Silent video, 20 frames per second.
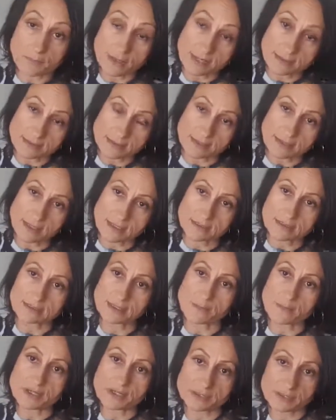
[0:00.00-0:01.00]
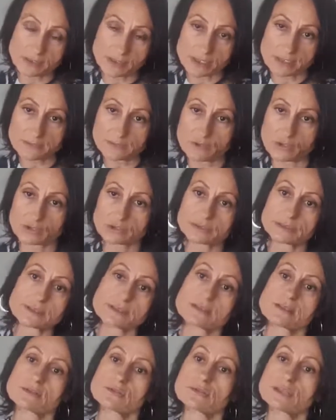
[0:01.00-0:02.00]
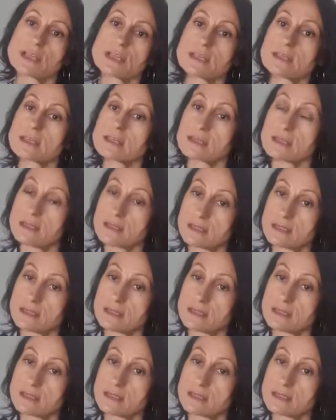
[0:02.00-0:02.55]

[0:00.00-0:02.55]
as I said, some integrative doctors today